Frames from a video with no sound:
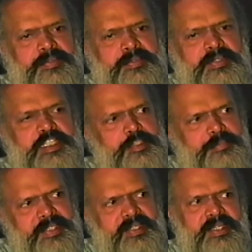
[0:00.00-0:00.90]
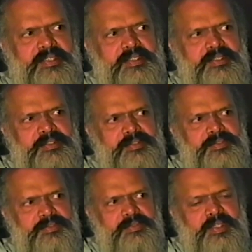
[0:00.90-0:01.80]
or discipline rather.
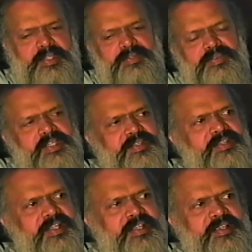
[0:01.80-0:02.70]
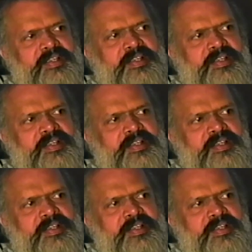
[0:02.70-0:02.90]
So I do whatever I